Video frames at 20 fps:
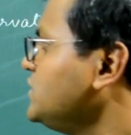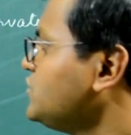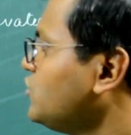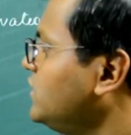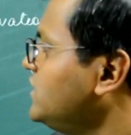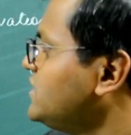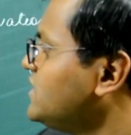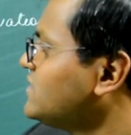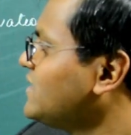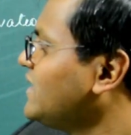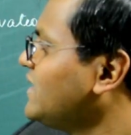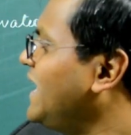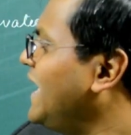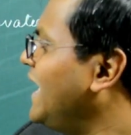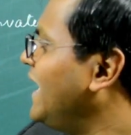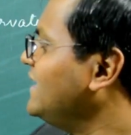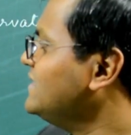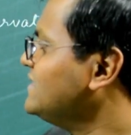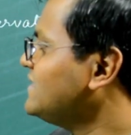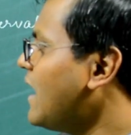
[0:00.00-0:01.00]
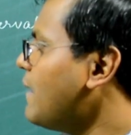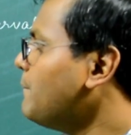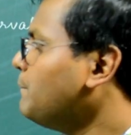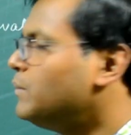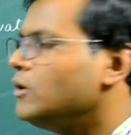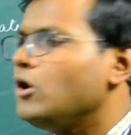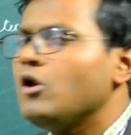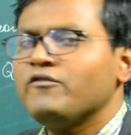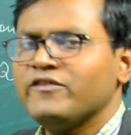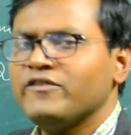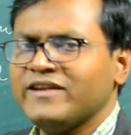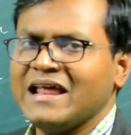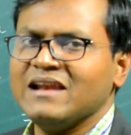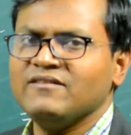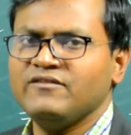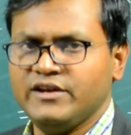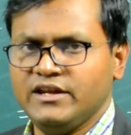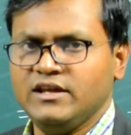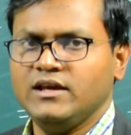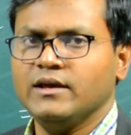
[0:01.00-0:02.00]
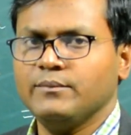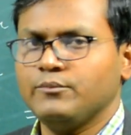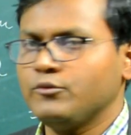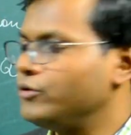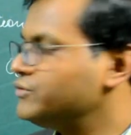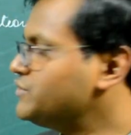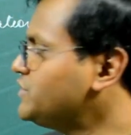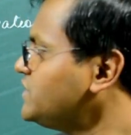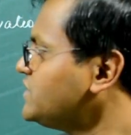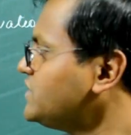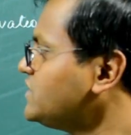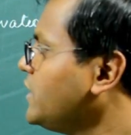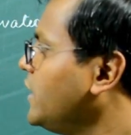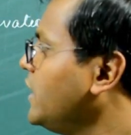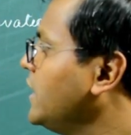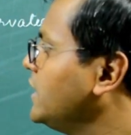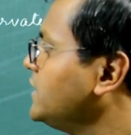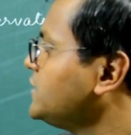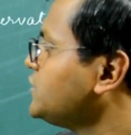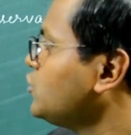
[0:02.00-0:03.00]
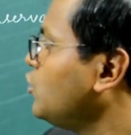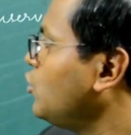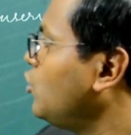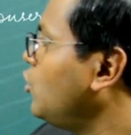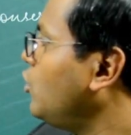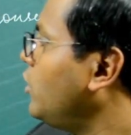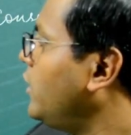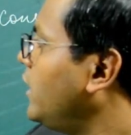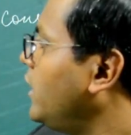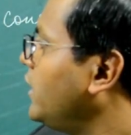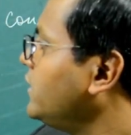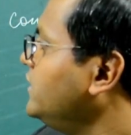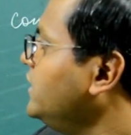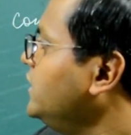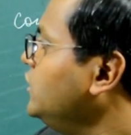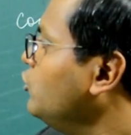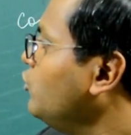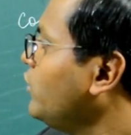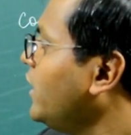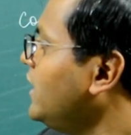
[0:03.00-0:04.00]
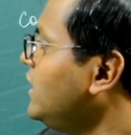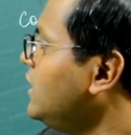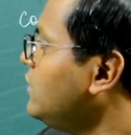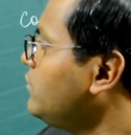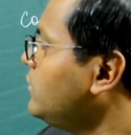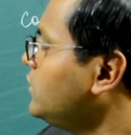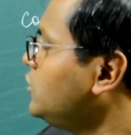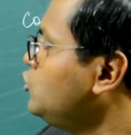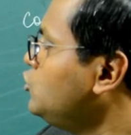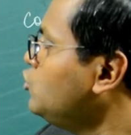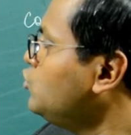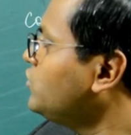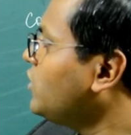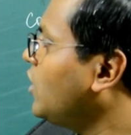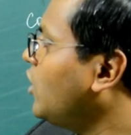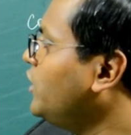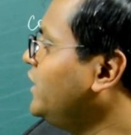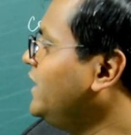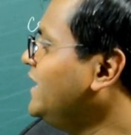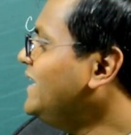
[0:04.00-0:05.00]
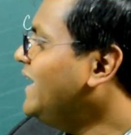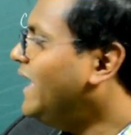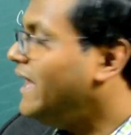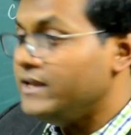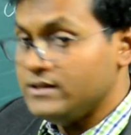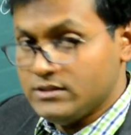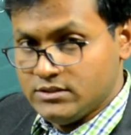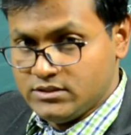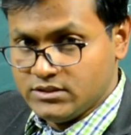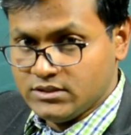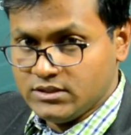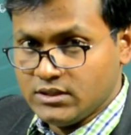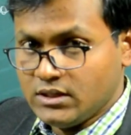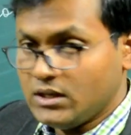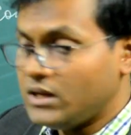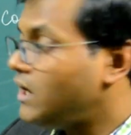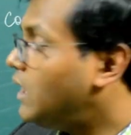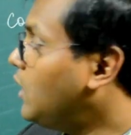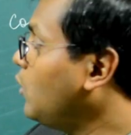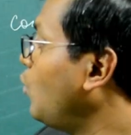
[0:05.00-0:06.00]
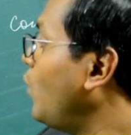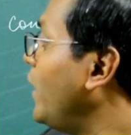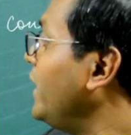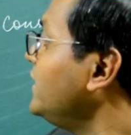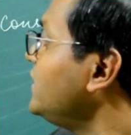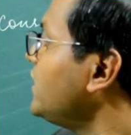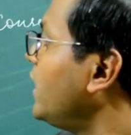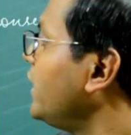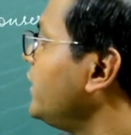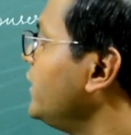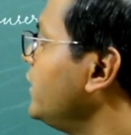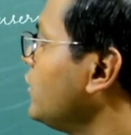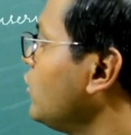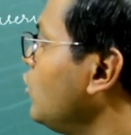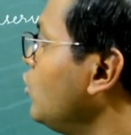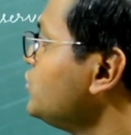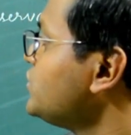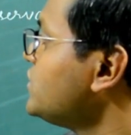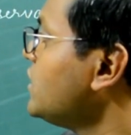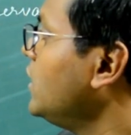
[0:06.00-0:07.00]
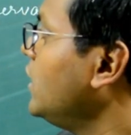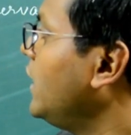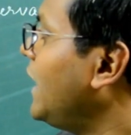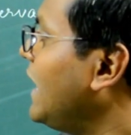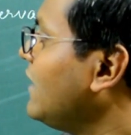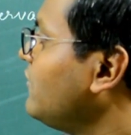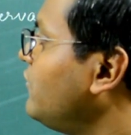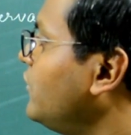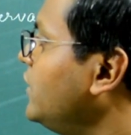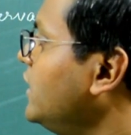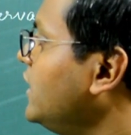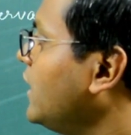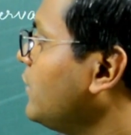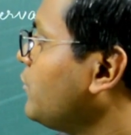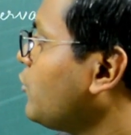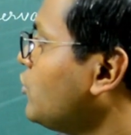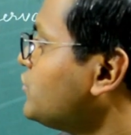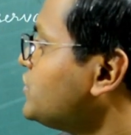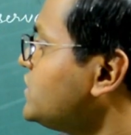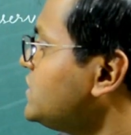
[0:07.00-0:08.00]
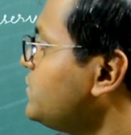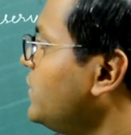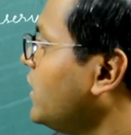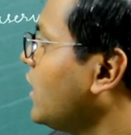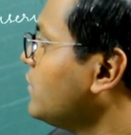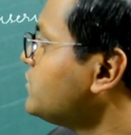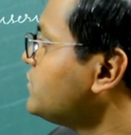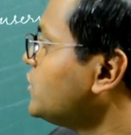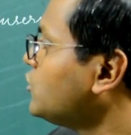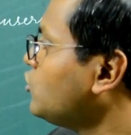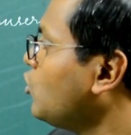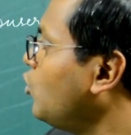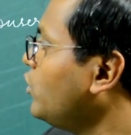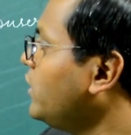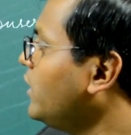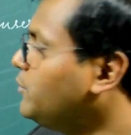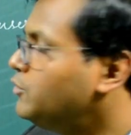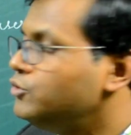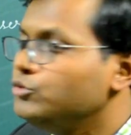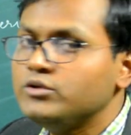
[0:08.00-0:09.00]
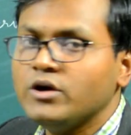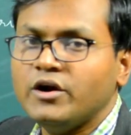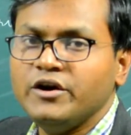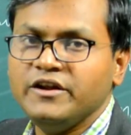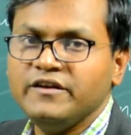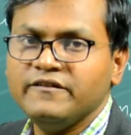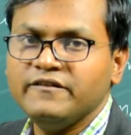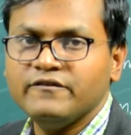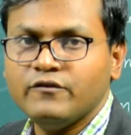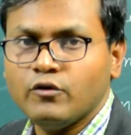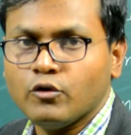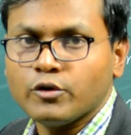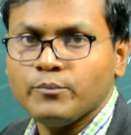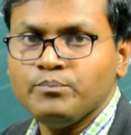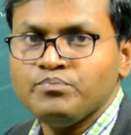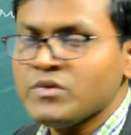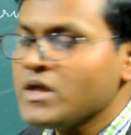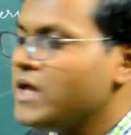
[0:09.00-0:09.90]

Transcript: So this is an example of an alpha decay process. So the uranium-238, when it undergoes alpha decay process, becomes a thorium-234.